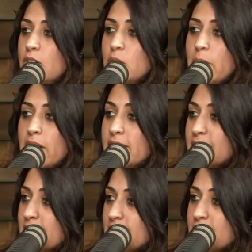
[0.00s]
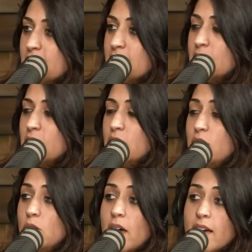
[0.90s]
parenting instinct, and
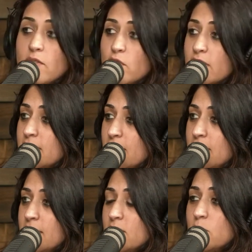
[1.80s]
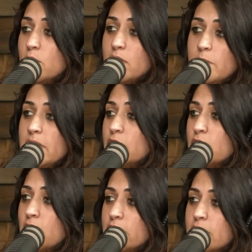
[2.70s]
you have what it takes to really be in
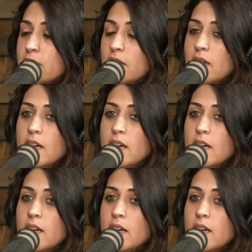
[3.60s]
charge here.